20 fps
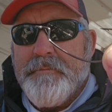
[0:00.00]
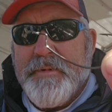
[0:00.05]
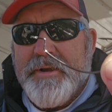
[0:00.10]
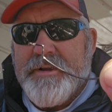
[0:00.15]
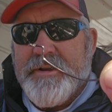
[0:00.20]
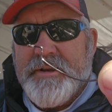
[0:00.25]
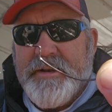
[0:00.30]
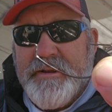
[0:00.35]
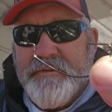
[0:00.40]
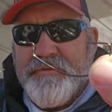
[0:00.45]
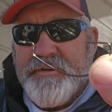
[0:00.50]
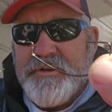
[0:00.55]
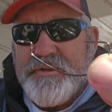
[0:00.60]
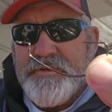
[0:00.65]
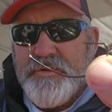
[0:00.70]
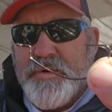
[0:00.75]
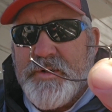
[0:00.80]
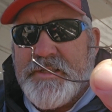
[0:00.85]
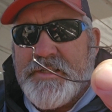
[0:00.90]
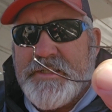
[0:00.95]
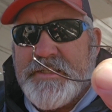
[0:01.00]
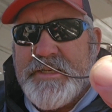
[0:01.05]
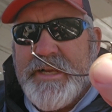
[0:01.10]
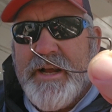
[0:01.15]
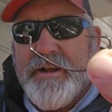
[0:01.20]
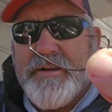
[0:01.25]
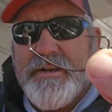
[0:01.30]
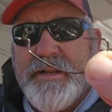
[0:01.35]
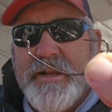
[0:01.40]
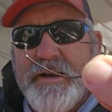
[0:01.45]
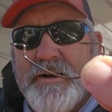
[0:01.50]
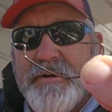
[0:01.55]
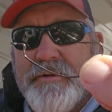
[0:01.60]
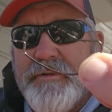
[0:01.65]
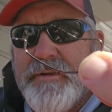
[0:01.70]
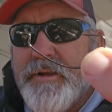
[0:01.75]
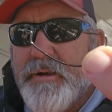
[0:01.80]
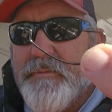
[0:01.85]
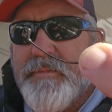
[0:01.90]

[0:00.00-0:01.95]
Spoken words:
a million different choices out there.